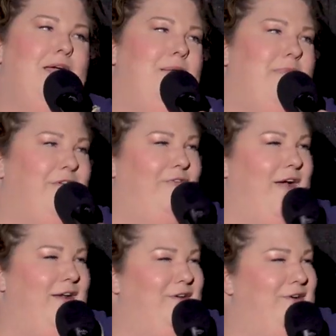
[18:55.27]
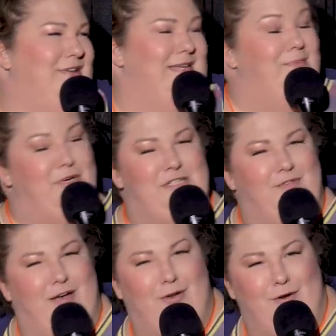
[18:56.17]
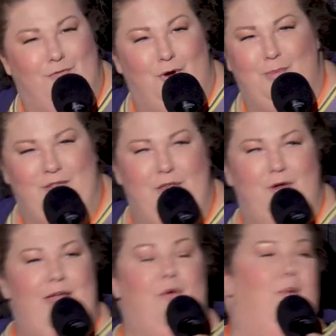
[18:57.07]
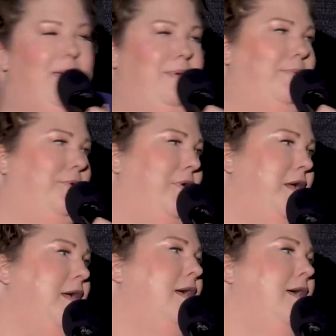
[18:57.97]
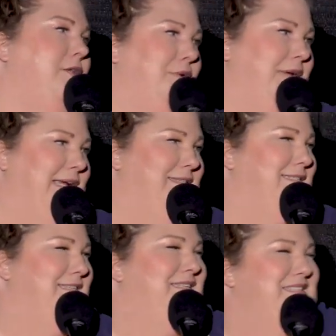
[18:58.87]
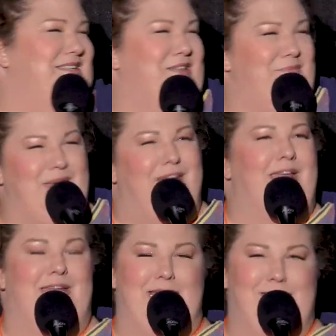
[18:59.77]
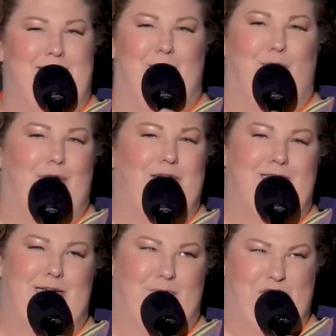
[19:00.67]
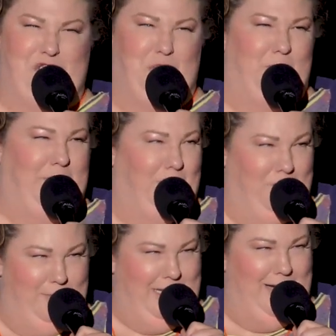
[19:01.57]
My friend, who is a person of color, informed me the other day that white people don't dance to the beat, they dance to the words, and it was too real for me.